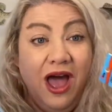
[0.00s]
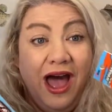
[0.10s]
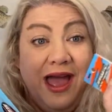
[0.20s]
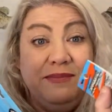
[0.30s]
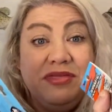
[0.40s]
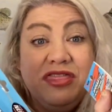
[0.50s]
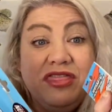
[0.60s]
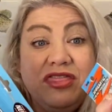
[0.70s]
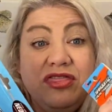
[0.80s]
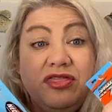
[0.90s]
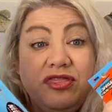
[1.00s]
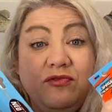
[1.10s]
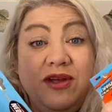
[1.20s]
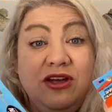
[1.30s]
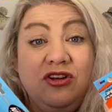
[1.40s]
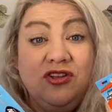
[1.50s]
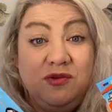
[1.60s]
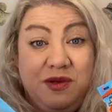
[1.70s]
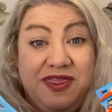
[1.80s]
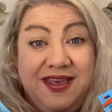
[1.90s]
I'm thrilled
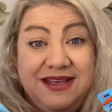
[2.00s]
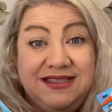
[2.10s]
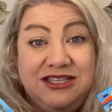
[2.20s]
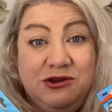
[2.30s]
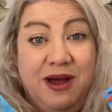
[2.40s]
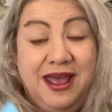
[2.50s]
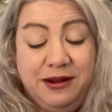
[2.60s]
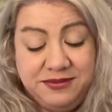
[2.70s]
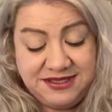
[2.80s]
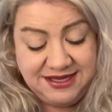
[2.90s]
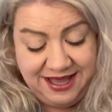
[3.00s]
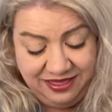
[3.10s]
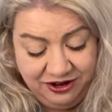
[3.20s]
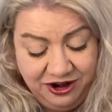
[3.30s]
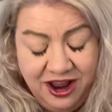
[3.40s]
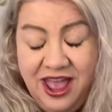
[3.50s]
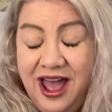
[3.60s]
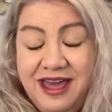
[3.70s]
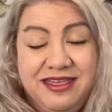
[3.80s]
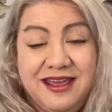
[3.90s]
with these 2 items together.
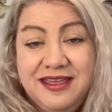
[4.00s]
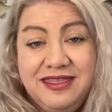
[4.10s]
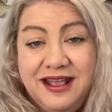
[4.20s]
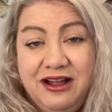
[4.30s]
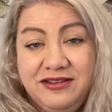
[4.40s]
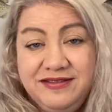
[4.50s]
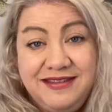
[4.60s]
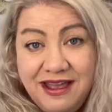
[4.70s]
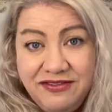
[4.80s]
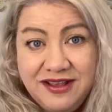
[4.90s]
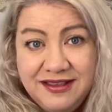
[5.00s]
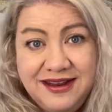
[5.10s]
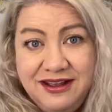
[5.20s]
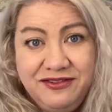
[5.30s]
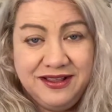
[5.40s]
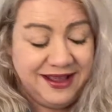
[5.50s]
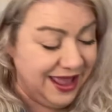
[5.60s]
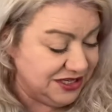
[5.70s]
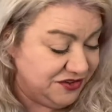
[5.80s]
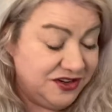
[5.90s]
I think that I'll definitely
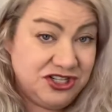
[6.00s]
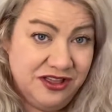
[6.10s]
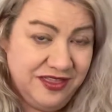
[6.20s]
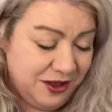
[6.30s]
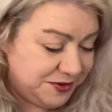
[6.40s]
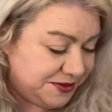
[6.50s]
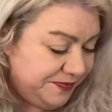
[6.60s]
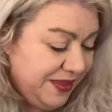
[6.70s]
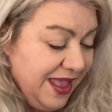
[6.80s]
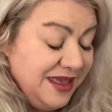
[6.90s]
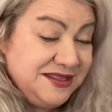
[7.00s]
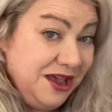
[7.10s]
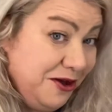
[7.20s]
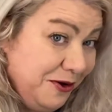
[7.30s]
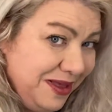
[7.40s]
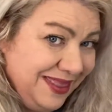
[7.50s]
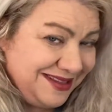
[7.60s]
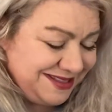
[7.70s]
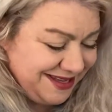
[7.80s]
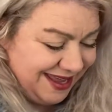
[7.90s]
catch fish on those. So
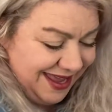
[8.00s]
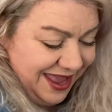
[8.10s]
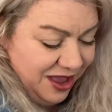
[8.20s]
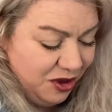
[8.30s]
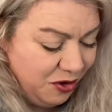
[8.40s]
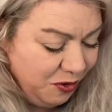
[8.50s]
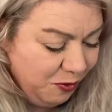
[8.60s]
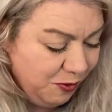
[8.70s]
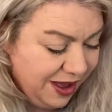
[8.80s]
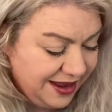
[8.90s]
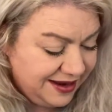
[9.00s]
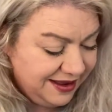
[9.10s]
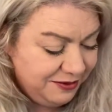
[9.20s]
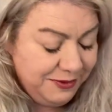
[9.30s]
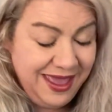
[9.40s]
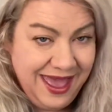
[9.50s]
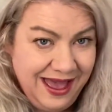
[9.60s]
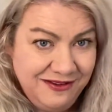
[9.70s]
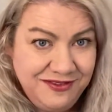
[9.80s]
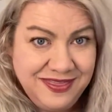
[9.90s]
let's see what we
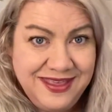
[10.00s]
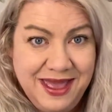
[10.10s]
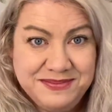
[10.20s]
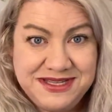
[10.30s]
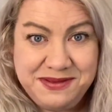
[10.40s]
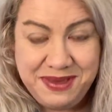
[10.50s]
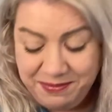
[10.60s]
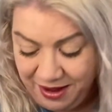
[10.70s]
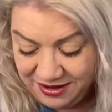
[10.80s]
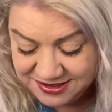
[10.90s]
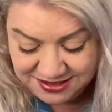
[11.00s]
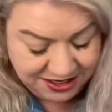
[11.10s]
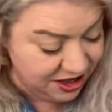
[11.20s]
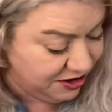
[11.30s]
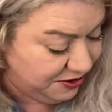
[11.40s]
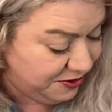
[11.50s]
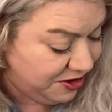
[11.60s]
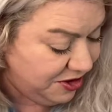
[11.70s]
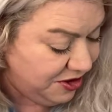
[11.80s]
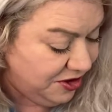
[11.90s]
have in the MTB box to go
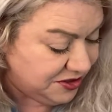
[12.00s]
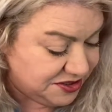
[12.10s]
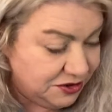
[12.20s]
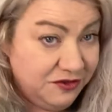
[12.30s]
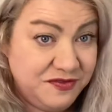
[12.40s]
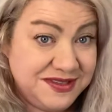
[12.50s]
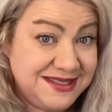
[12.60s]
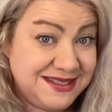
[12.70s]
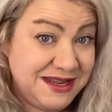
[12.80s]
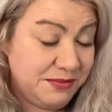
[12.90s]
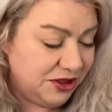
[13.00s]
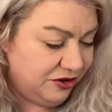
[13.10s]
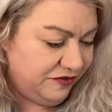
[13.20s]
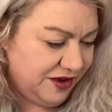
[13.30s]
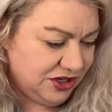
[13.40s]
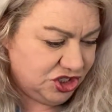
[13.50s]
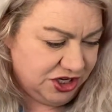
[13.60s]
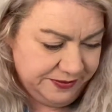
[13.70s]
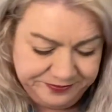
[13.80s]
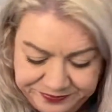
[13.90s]
sort of similar
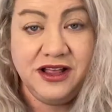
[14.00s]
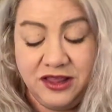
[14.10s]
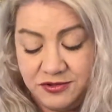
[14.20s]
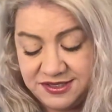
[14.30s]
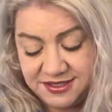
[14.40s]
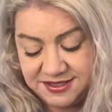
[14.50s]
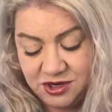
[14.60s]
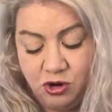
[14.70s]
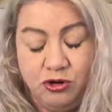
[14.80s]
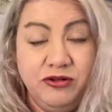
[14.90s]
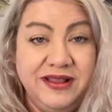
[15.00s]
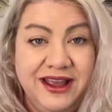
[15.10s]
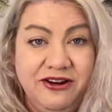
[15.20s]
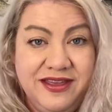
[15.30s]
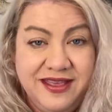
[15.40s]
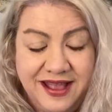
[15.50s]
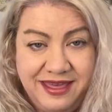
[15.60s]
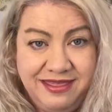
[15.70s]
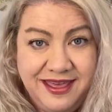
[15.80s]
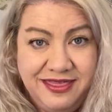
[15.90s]
function. Closest corollary that I
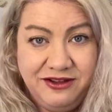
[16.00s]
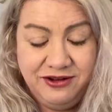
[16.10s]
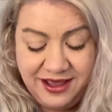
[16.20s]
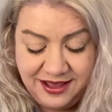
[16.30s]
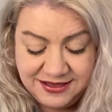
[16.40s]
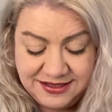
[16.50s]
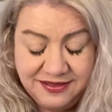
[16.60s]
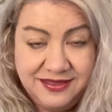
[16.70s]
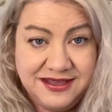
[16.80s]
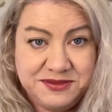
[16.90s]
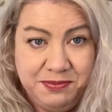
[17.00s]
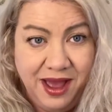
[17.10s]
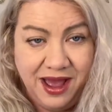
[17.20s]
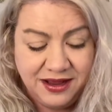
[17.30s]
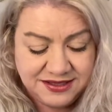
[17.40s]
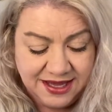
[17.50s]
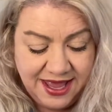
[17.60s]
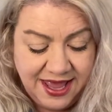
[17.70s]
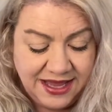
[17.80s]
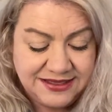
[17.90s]
think there is in this box
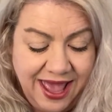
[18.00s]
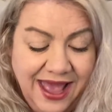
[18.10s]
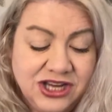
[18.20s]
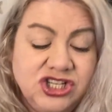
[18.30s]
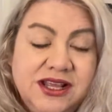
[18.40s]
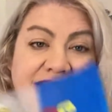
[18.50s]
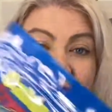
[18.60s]
is actually